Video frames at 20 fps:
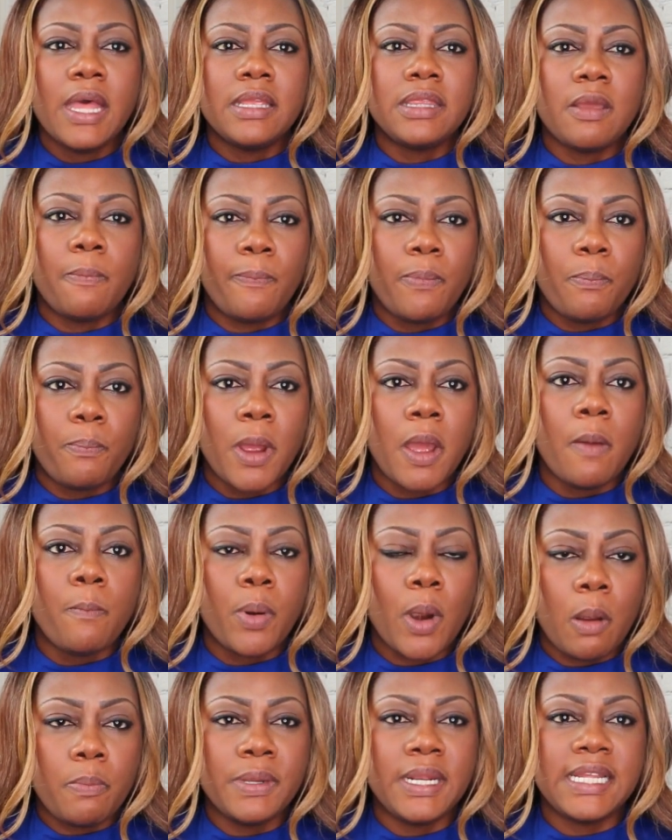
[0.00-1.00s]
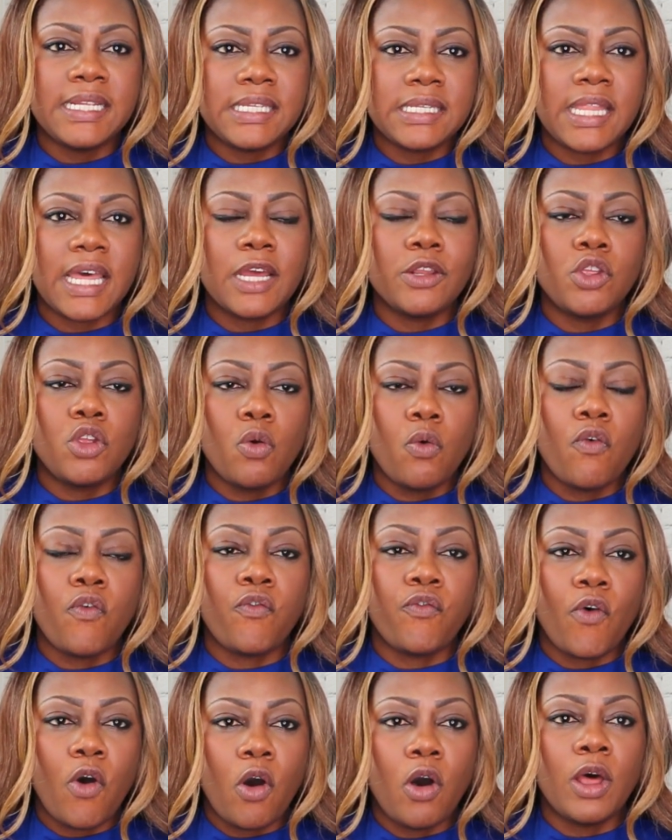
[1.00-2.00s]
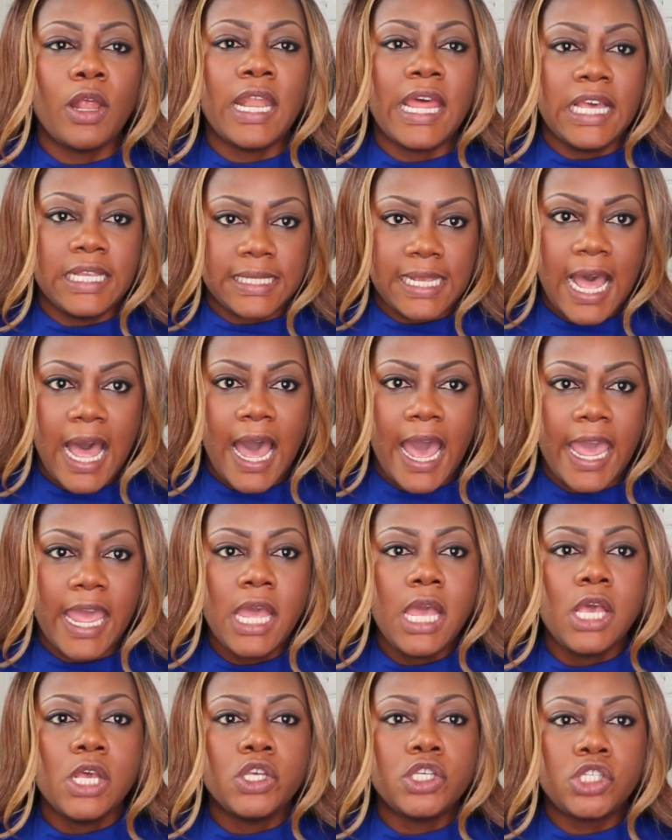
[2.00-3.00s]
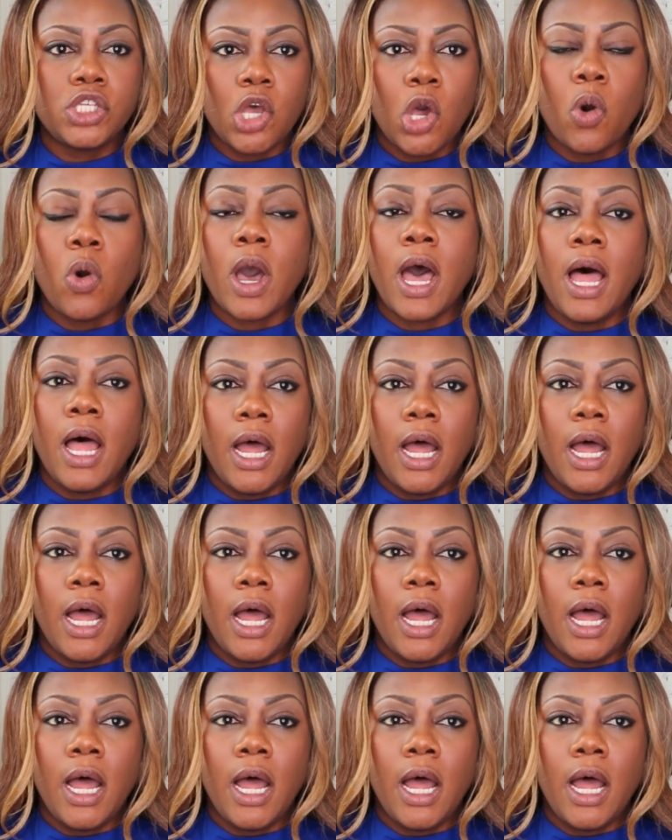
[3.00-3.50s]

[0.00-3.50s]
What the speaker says: The probability that you'll fall is high. So